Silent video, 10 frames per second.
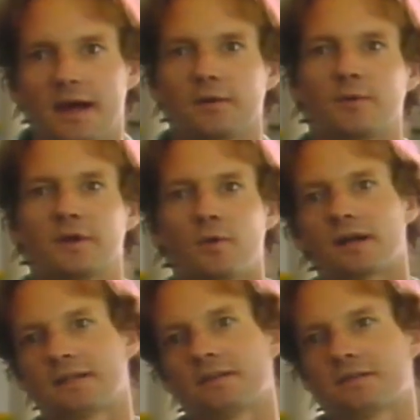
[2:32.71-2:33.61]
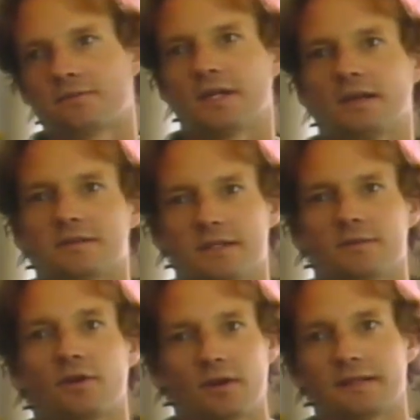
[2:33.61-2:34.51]
And when you walk down the street and you see a
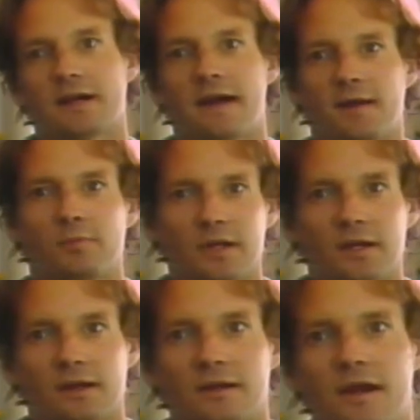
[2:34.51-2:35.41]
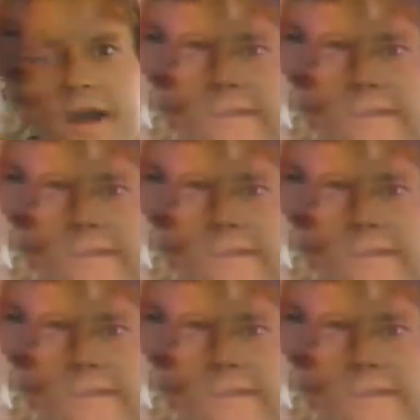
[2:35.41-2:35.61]
girl like Diane Brill,